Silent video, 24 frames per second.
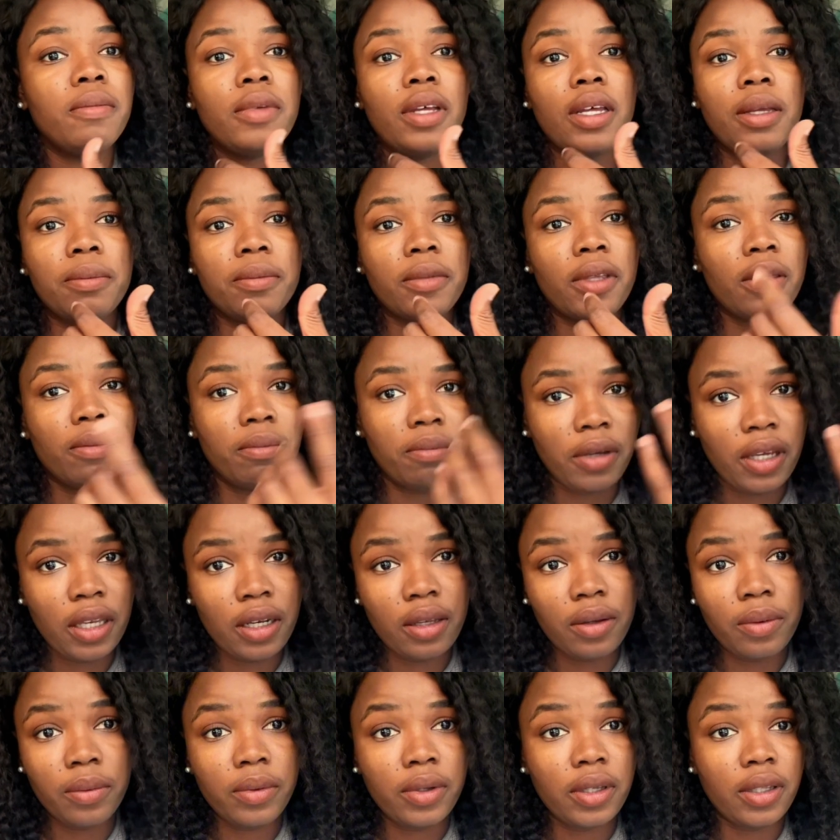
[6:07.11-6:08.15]
I'm
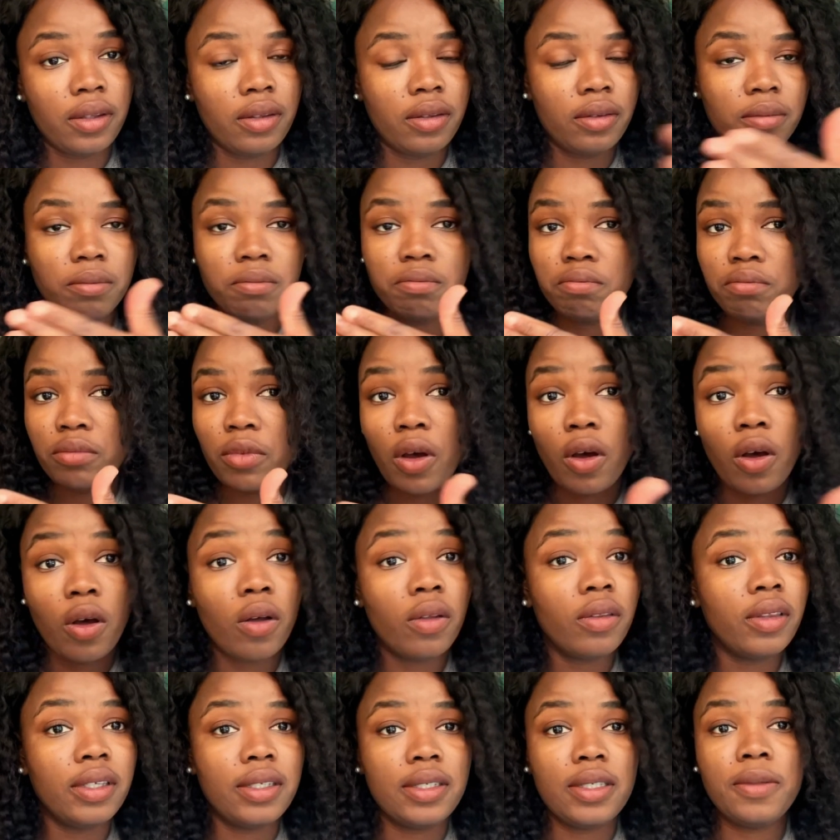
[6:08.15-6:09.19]
competing with all
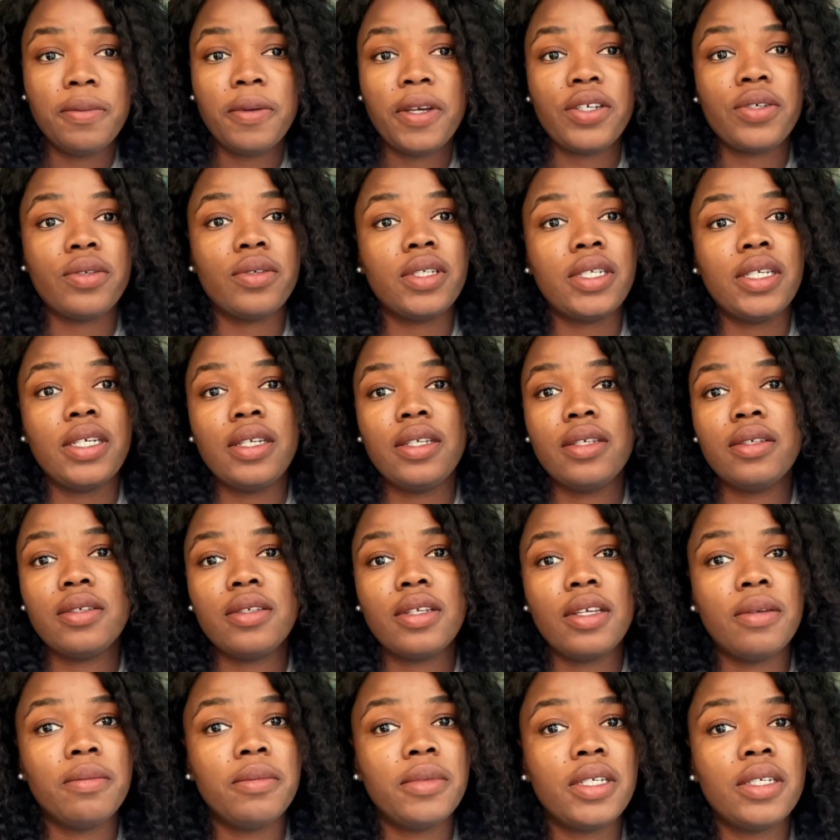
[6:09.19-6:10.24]
these specialties,
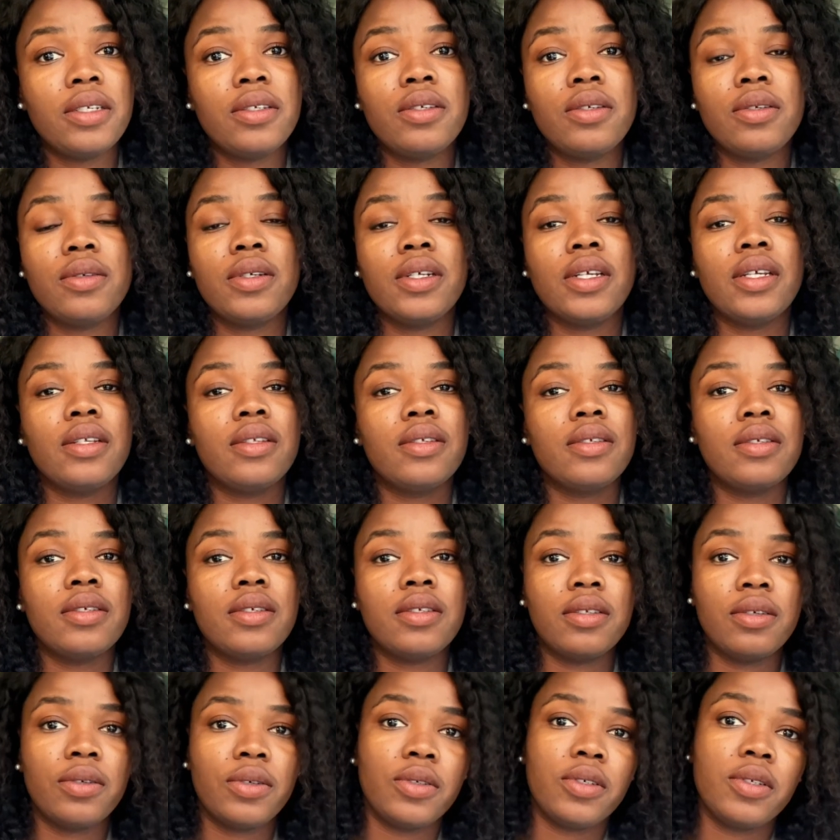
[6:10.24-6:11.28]
MD students,
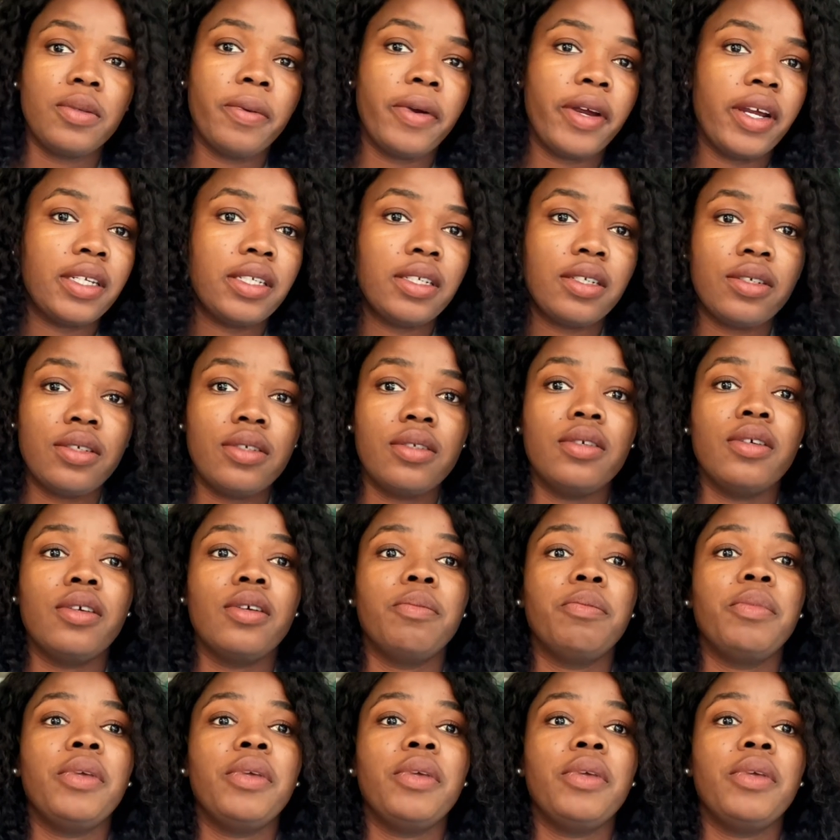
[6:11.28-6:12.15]
nurse practitioner,